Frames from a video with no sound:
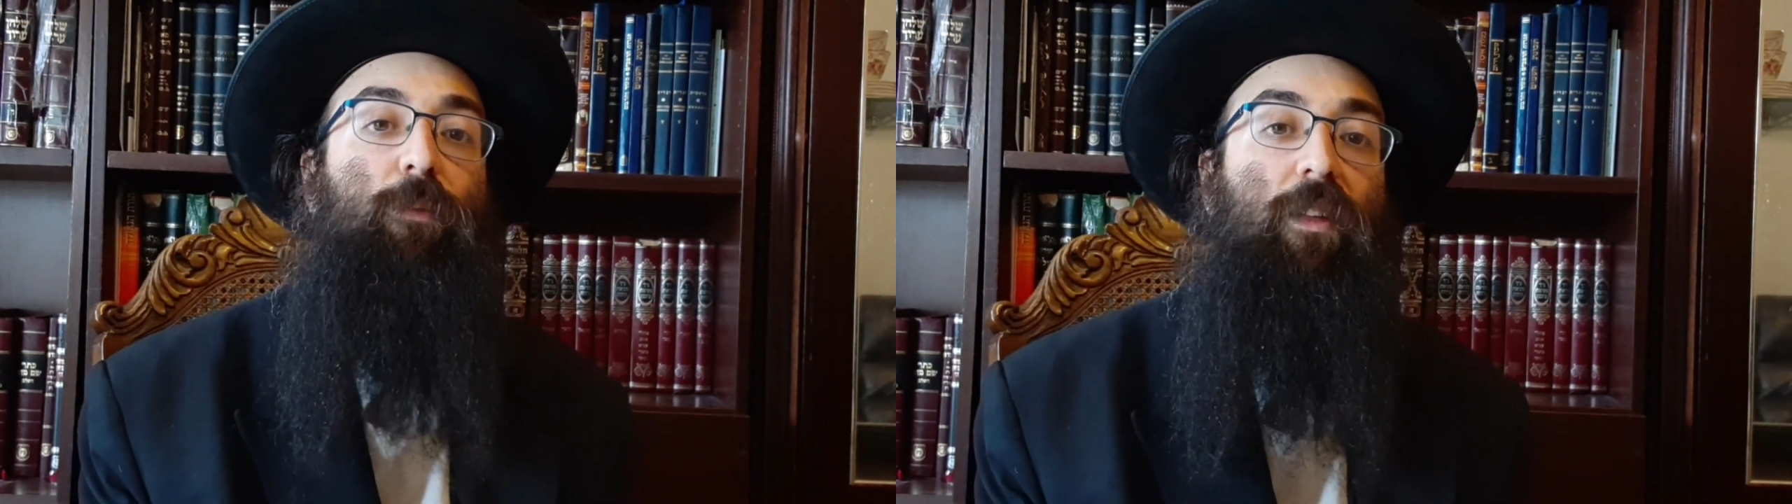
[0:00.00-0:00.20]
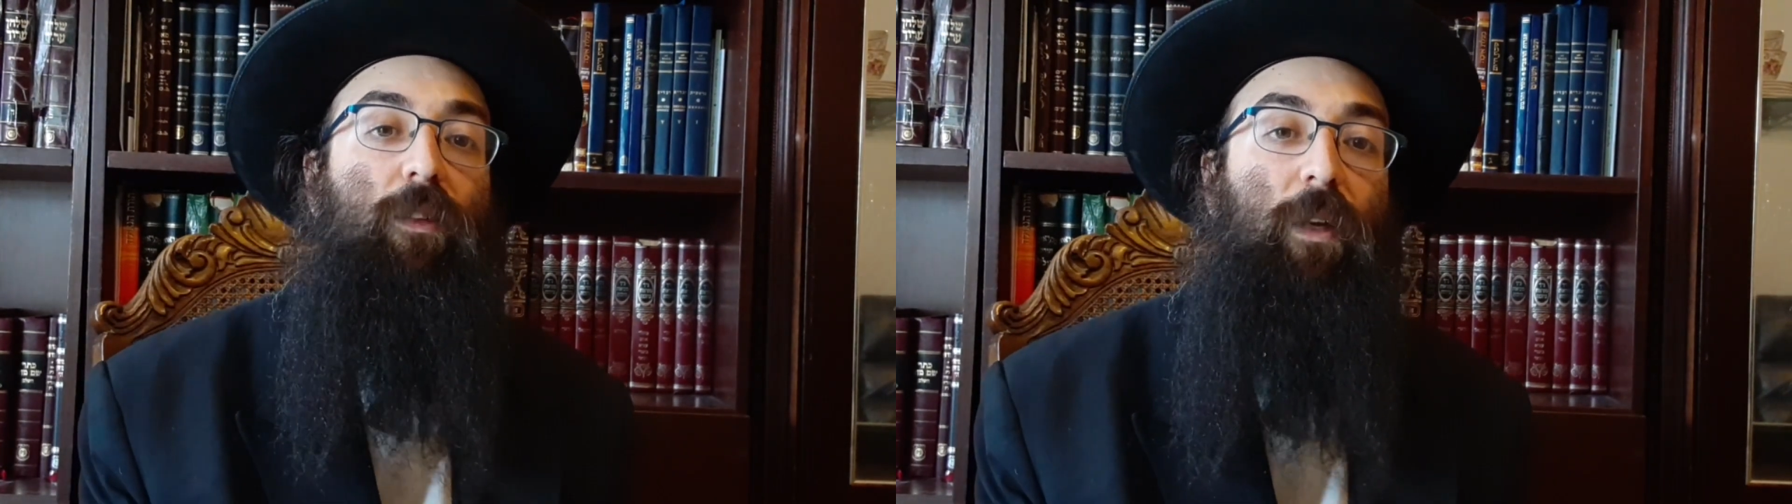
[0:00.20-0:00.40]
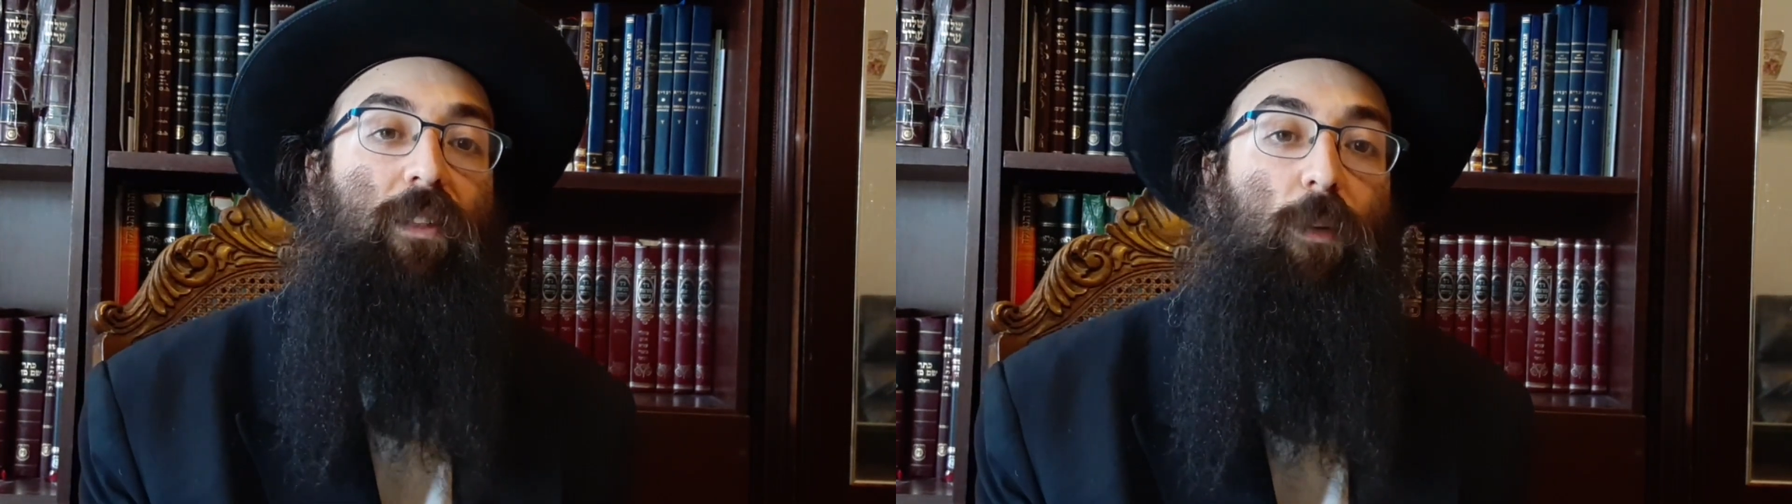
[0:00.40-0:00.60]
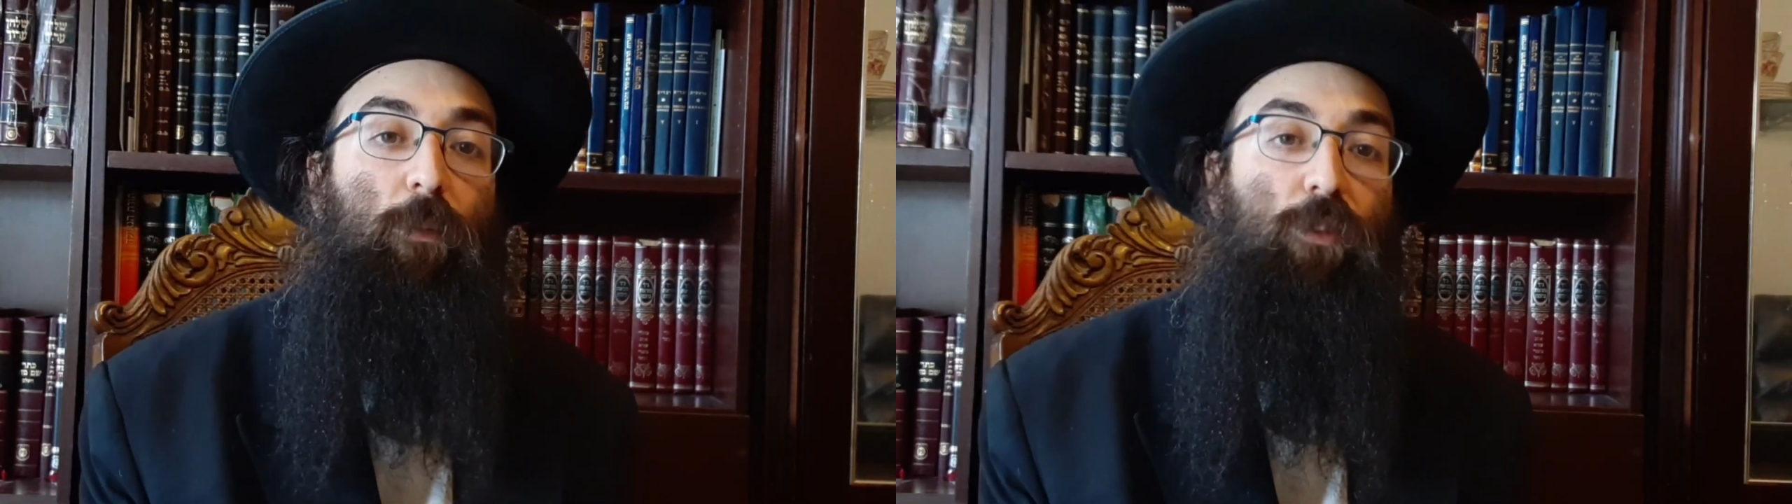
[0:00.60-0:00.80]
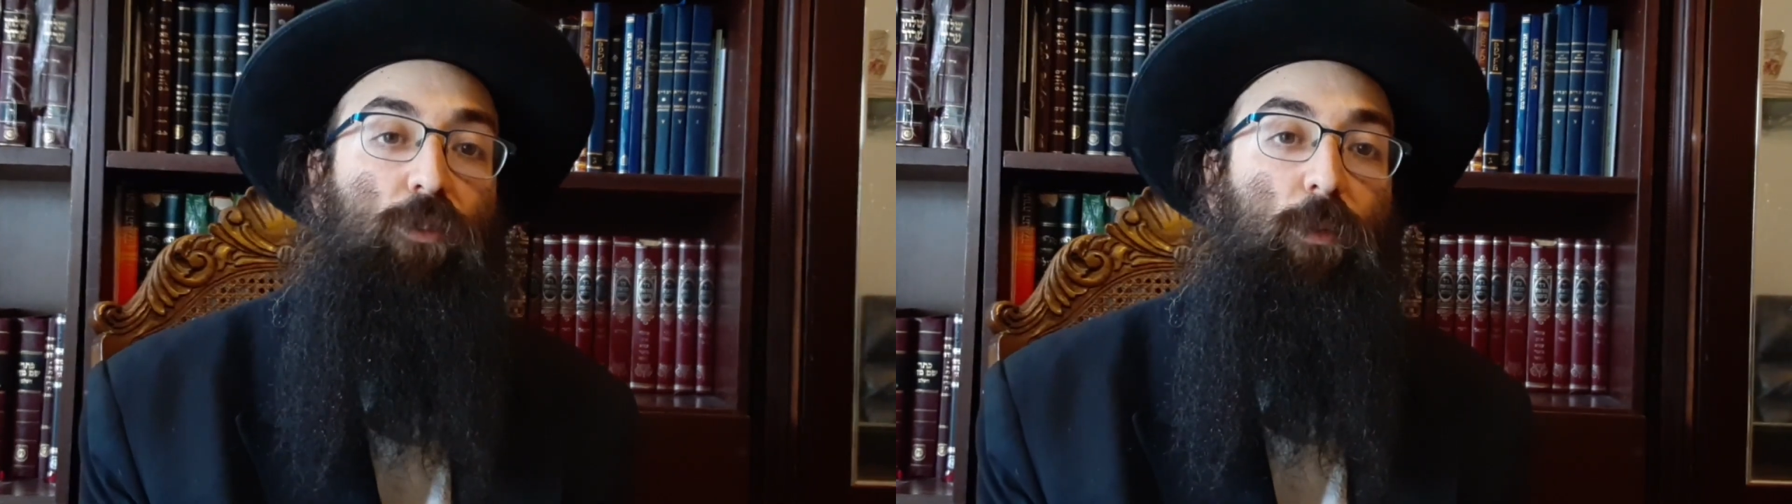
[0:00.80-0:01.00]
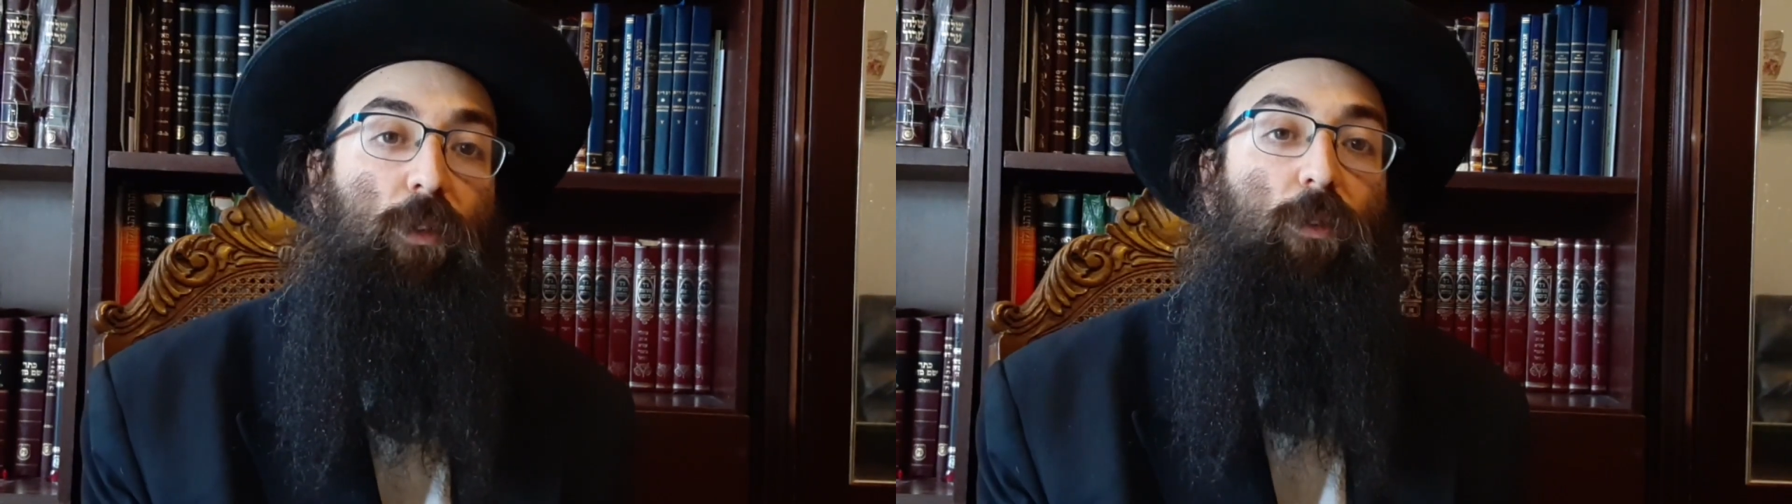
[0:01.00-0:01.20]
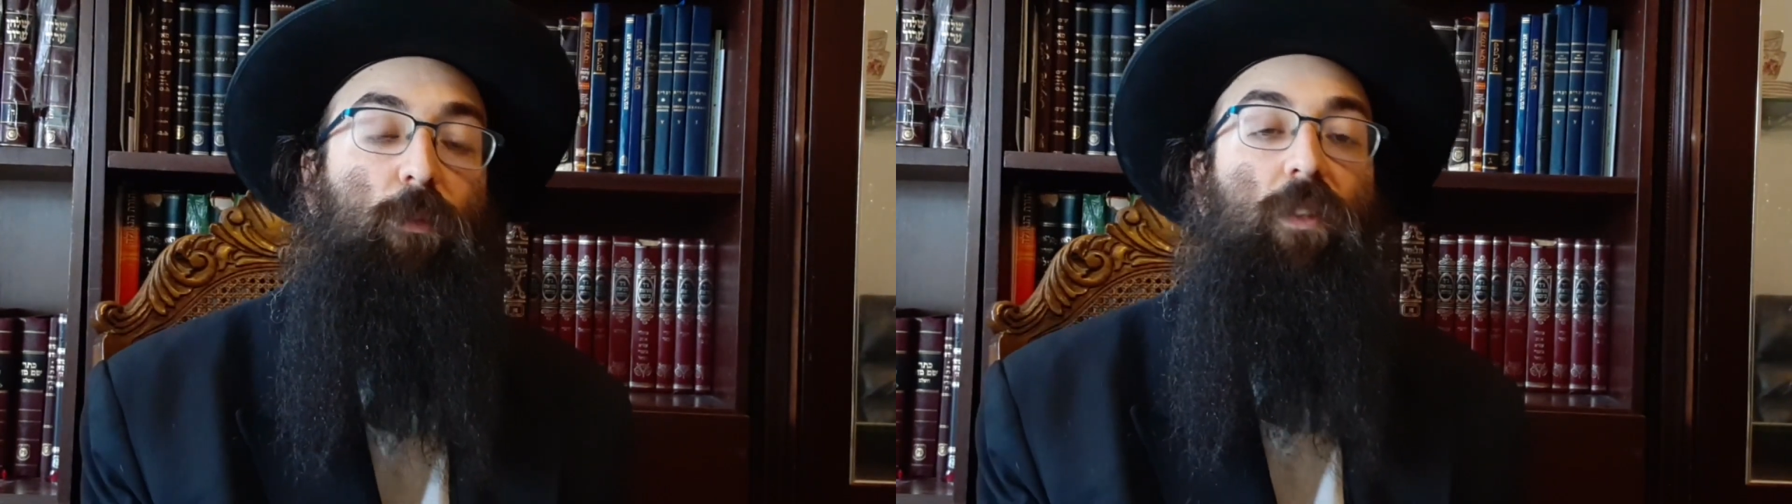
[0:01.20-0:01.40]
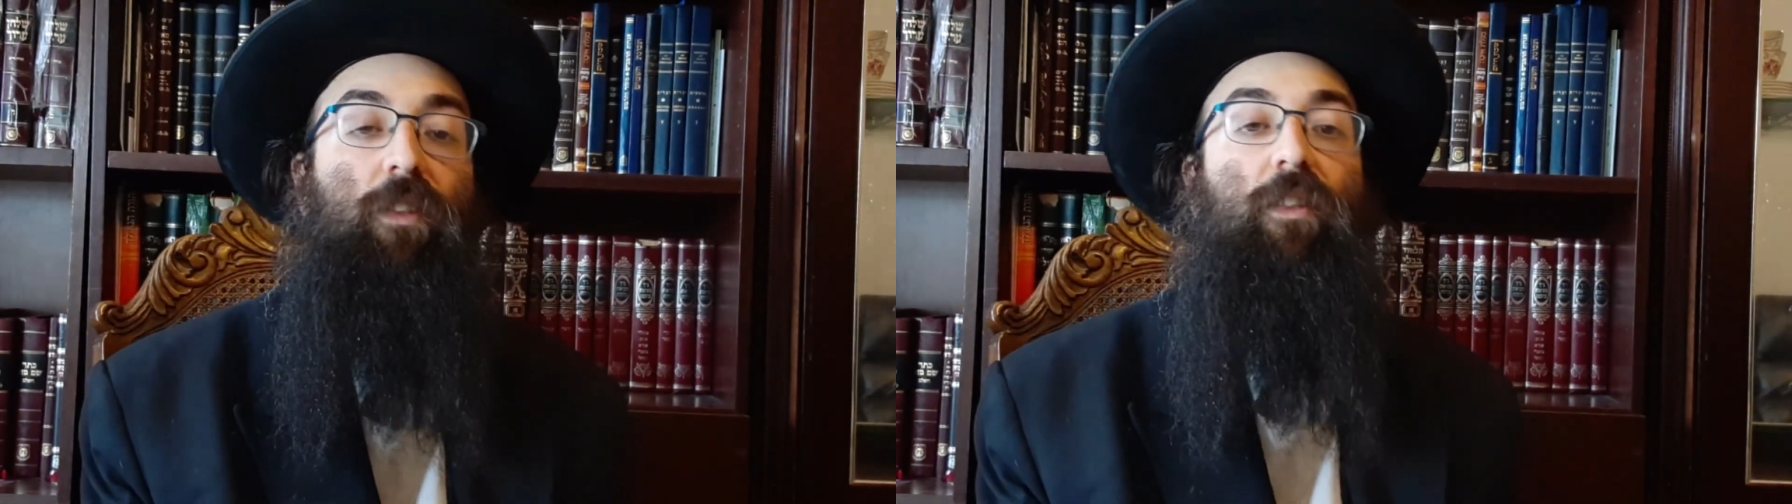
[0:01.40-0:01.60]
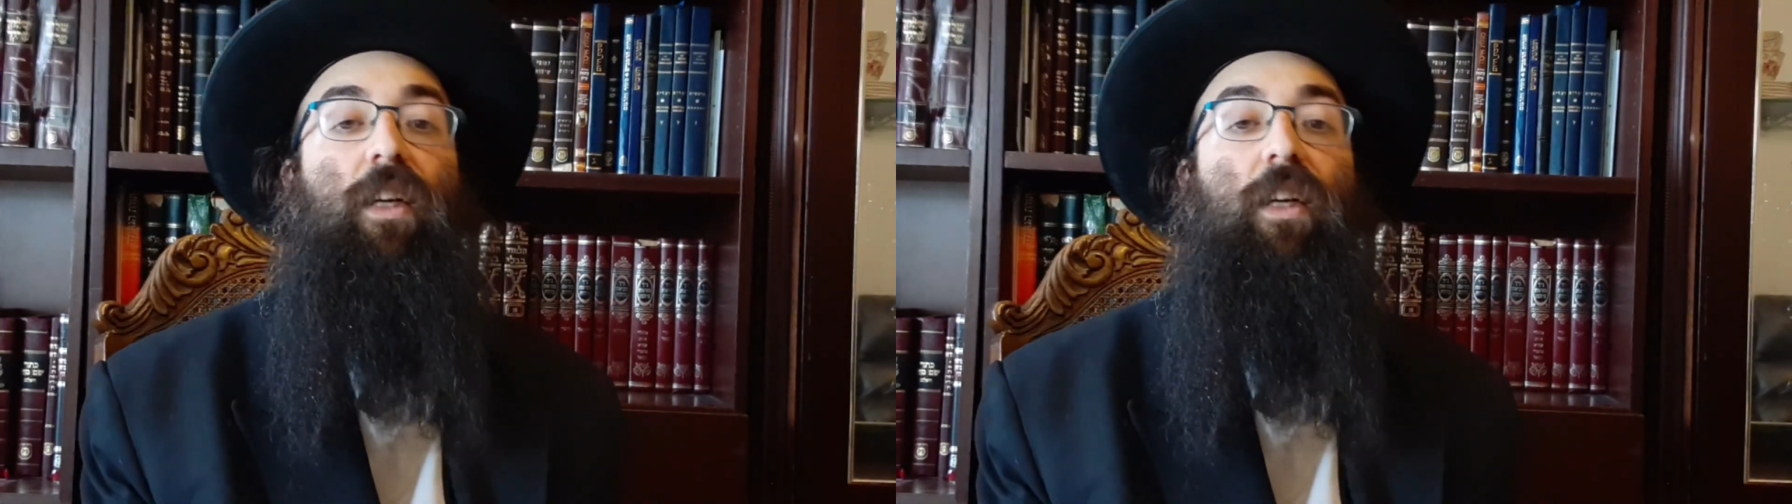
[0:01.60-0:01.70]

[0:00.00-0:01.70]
merit the Beis HaMikdash will be rebuilt.